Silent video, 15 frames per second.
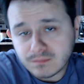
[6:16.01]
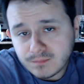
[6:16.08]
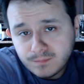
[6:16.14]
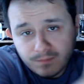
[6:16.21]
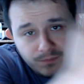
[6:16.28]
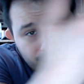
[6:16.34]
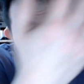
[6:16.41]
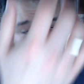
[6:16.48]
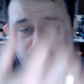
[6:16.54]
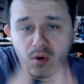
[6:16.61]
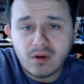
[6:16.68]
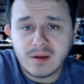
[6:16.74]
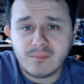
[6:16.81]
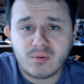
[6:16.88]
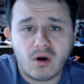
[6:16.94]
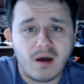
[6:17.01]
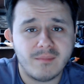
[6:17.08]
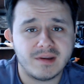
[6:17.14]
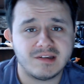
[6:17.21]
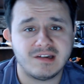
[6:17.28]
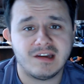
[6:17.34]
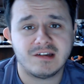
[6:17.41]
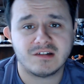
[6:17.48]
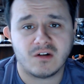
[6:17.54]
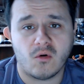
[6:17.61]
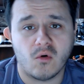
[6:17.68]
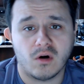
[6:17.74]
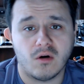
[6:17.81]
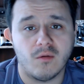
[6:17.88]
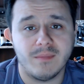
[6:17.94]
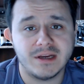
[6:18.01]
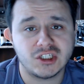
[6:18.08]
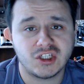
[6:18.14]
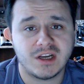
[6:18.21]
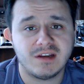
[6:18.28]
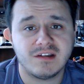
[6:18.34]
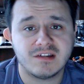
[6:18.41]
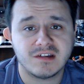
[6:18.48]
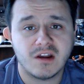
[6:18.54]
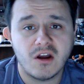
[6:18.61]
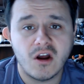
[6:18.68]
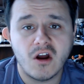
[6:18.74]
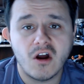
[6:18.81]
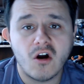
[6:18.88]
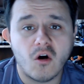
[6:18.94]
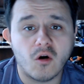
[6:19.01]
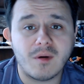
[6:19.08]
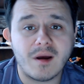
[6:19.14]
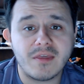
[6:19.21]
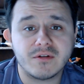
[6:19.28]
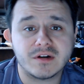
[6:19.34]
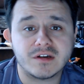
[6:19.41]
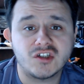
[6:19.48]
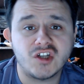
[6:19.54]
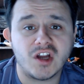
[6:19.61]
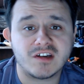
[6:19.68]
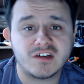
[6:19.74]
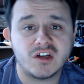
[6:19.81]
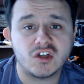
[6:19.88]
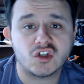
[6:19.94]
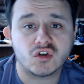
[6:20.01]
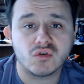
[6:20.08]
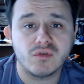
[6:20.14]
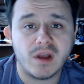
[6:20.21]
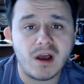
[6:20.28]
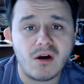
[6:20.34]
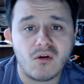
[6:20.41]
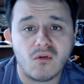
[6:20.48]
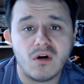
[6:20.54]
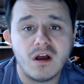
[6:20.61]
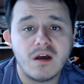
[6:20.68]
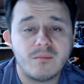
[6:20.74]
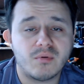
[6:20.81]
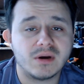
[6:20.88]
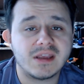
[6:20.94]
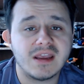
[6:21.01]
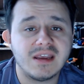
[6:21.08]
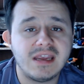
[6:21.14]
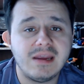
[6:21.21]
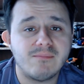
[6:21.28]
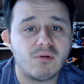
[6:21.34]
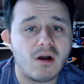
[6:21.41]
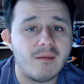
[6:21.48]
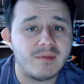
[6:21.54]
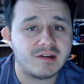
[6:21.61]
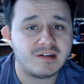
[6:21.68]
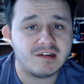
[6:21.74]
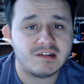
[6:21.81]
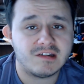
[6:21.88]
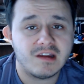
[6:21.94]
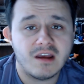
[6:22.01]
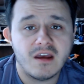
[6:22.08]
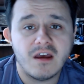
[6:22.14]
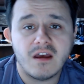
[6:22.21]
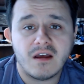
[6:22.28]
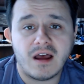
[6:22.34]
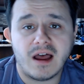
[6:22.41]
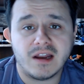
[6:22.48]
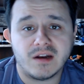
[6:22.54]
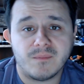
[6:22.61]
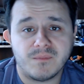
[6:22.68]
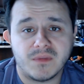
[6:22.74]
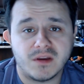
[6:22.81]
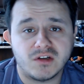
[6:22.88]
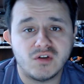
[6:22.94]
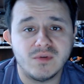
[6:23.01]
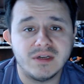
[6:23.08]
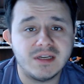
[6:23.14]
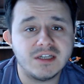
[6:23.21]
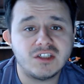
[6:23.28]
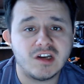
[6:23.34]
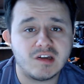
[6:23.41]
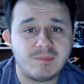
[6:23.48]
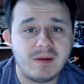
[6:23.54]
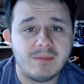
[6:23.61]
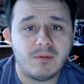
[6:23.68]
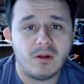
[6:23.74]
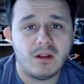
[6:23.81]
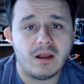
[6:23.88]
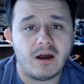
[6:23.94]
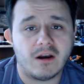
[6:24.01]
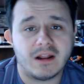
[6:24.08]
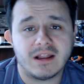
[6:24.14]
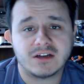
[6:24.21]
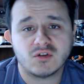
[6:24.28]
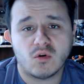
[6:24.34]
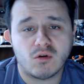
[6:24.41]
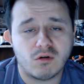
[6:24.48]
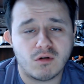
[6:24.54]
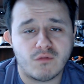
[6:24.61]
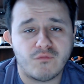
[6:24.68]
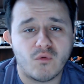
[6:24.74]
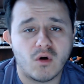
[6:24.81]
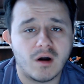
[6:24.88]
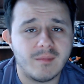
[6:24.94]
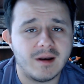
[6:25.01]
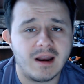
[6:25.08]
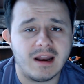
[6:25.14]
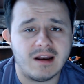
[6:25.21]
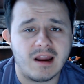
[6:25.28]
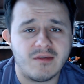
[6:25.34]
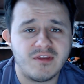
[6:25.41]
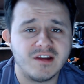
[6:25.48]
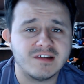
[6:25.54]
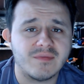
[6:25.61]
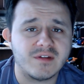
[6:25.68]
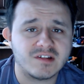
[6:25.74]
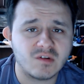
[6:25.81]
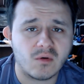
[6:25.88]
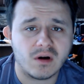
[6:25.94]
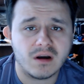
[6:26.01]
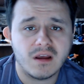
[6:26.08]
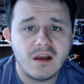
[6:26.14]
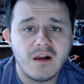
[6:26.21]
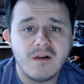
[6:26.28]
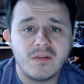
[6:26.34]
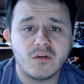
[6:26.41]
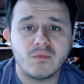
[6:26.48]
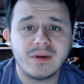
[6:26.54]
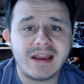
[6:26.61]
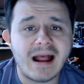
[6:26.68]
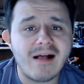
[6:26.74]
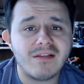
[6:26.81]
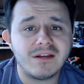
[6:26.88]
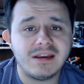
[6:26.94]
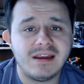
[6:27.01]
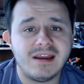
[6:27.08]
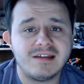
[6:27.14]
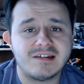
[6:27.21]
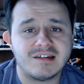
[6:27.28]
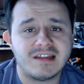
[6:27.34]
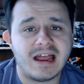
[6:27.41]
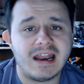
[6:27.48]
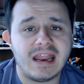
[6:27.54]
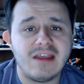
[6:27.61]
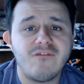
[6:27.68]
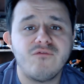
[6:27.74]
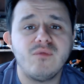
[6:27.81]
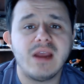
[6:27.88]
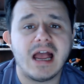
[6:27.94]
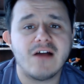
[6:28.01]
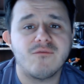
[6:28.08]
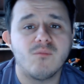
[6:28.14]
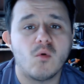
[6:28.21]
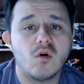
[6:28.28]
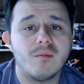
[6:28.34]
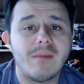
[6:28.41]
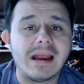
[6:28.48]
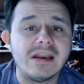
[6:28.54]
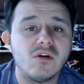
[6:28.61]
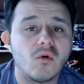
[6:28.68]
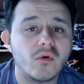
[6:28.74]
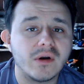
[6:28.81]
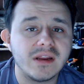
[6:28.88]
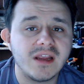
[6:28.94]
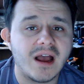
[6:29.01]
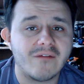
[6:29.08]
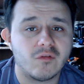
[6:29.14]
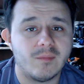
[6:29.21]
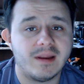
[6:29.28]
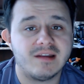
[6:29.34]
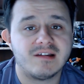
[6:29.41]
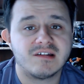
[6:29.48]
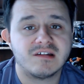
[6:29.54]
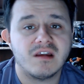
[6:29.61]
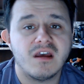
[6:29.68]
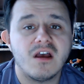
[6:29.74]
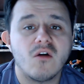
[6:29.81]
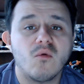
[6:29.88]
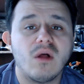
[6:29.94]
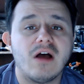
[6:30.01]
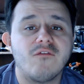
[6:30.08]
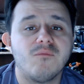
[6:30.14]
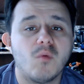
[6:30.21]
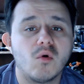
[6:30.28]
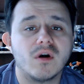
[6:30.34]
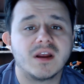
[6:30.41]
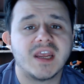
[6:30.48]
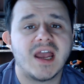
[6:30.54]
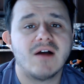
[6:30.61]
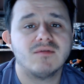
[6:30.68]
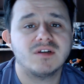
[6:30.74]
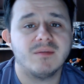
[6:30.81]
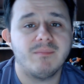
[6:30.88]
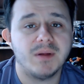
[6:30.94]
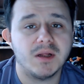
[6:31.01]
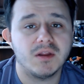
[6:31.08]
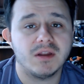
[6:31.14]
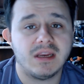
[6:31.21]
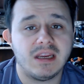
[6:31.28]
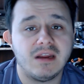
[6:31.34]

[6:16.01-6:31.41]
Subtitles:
broken promises or omissions, or whether it's Justin Trudeau breaking key promises to Indigenous people on electoral reform and things of the sort. The reality is that if we have more minority governments, we'll have more accountability